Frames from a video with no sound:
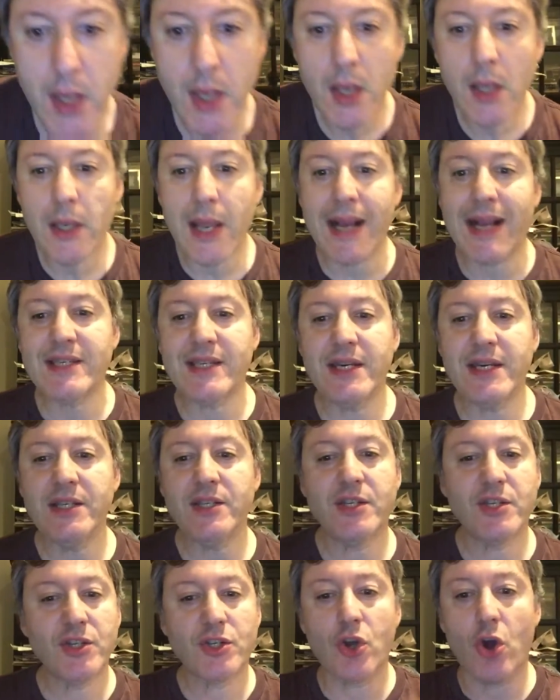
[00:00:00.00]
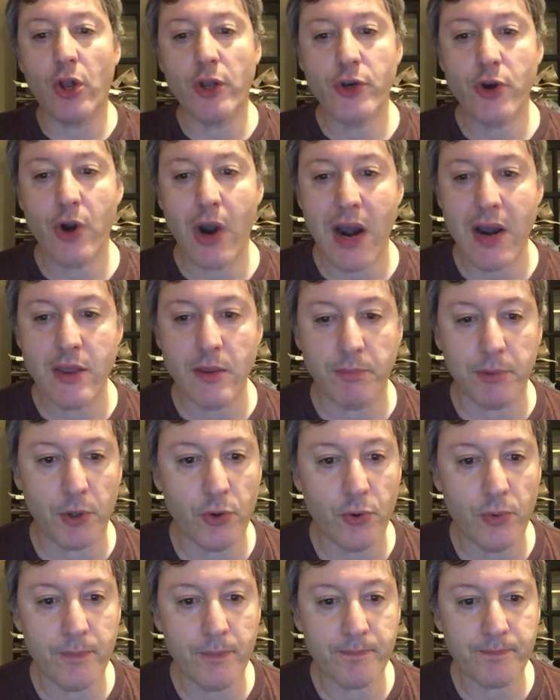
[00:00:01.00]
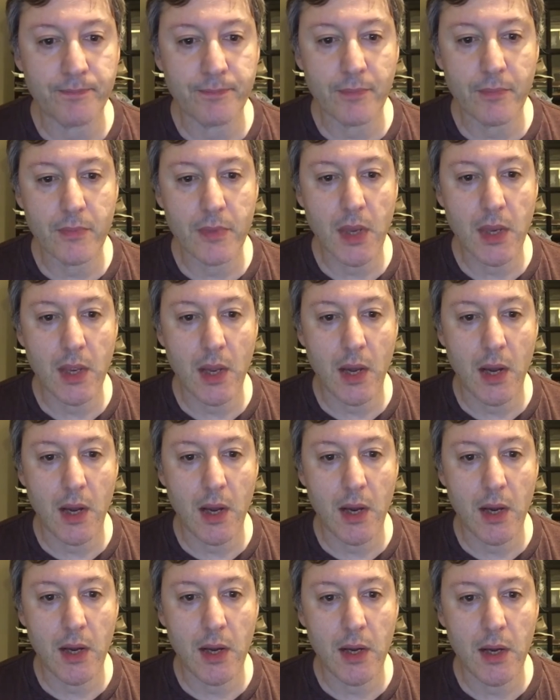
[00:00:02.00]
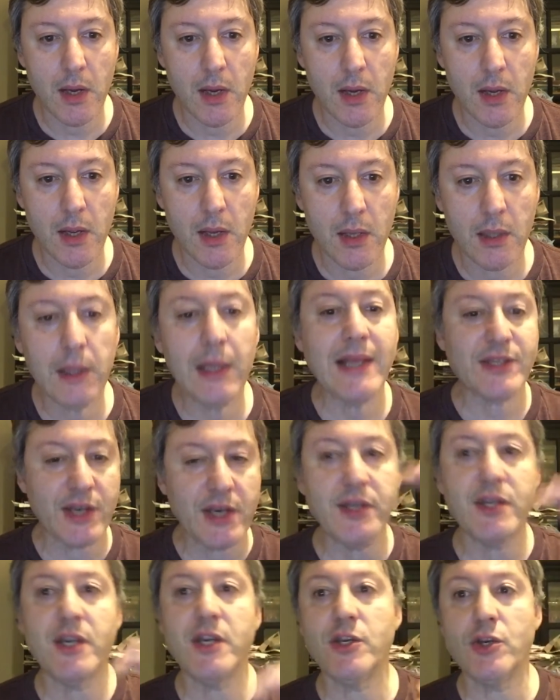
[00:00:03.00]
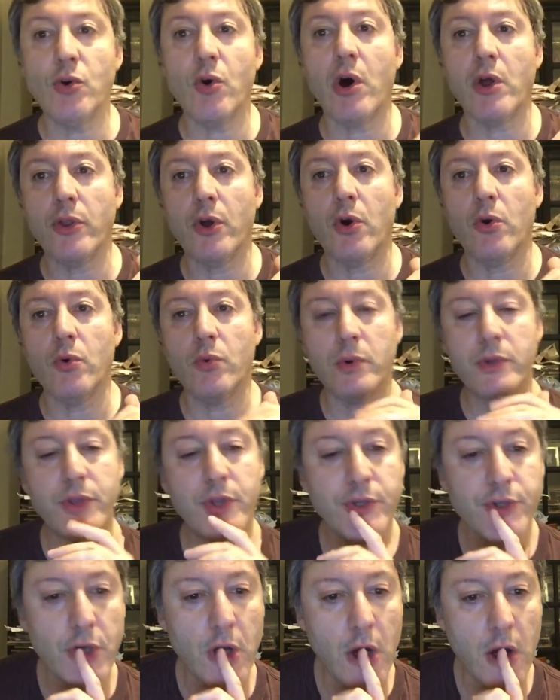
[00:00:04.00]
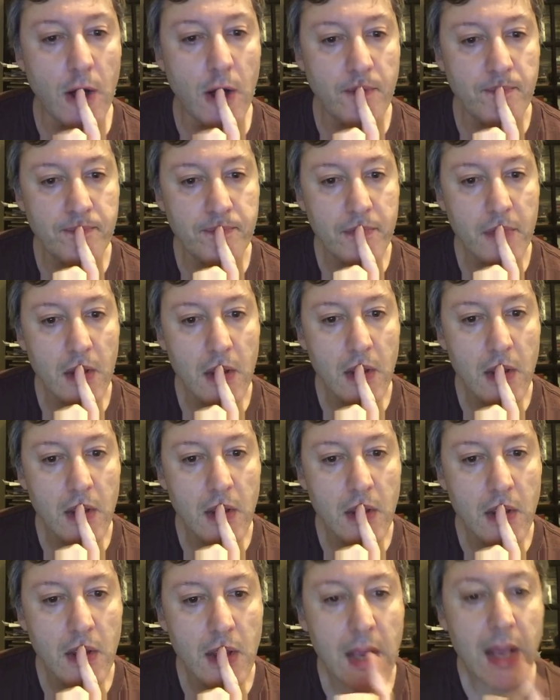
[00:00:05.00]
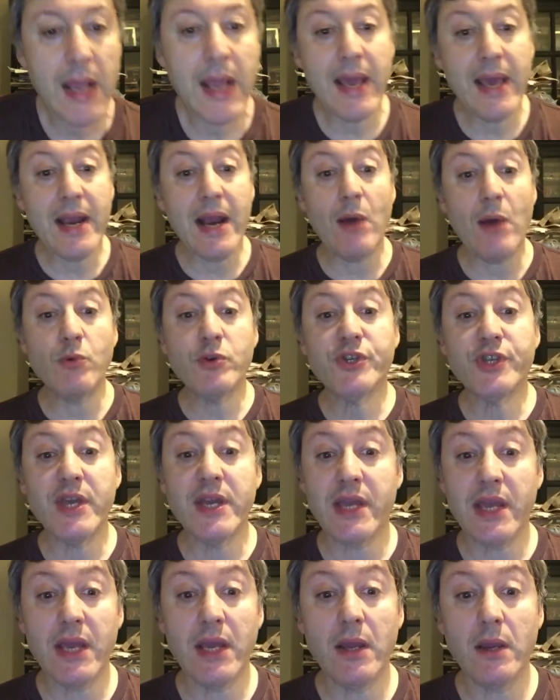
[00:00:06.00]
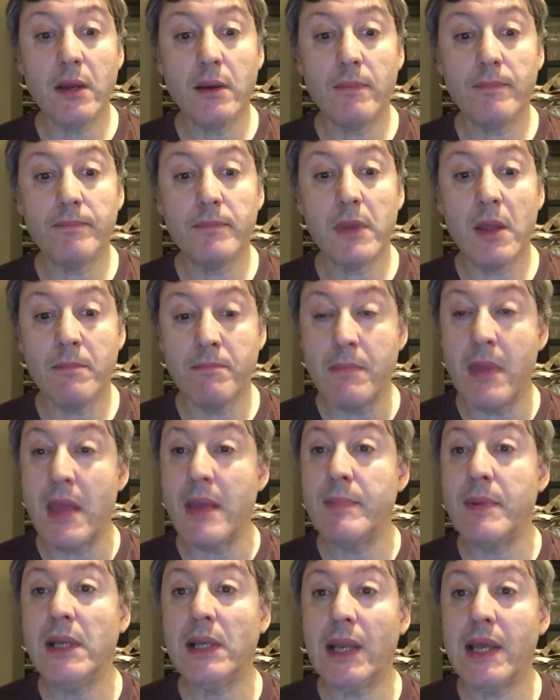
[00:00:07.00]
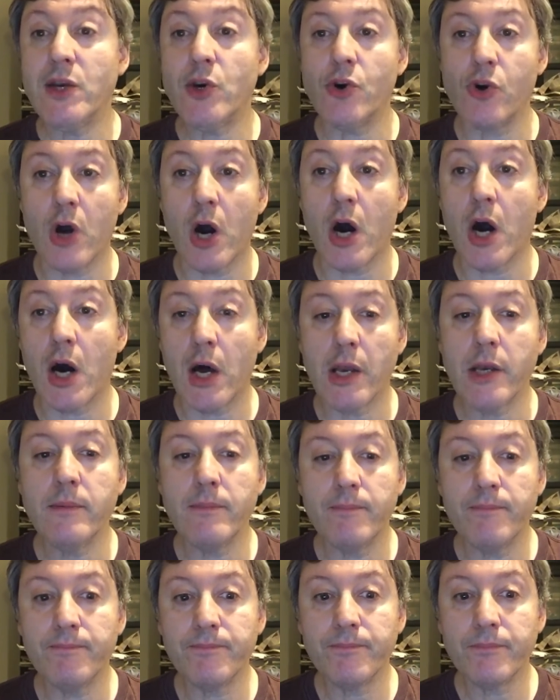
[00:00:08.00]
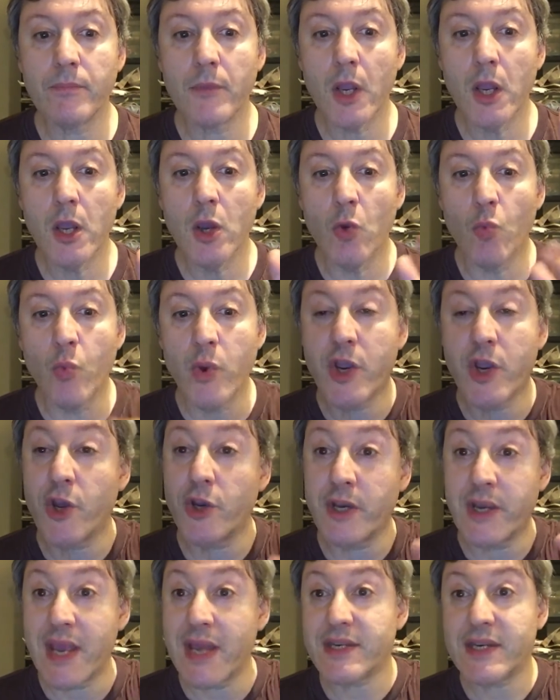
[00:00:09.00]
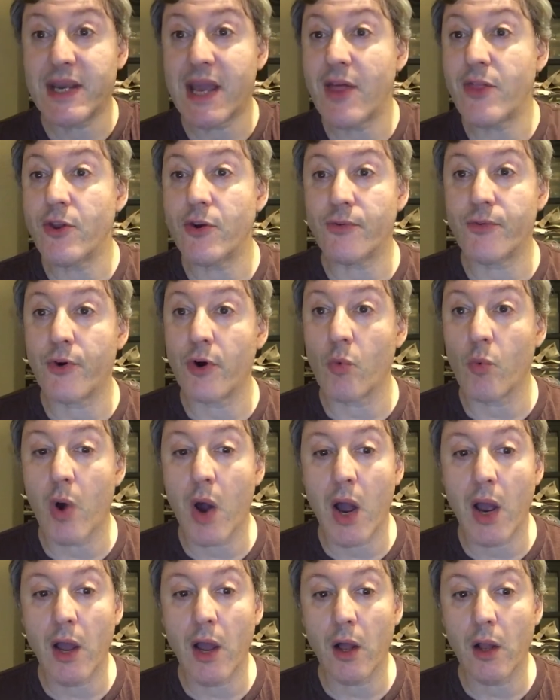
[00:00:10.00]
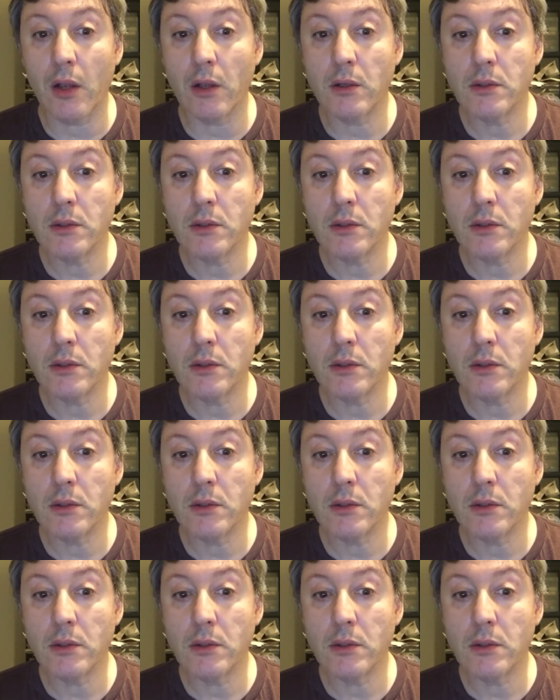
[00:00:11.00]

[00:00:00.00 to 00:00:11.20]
like I said, he's just calling her out of the blue. Let's continue on though with the song. And I was thinking maybe later on we could get together for a while.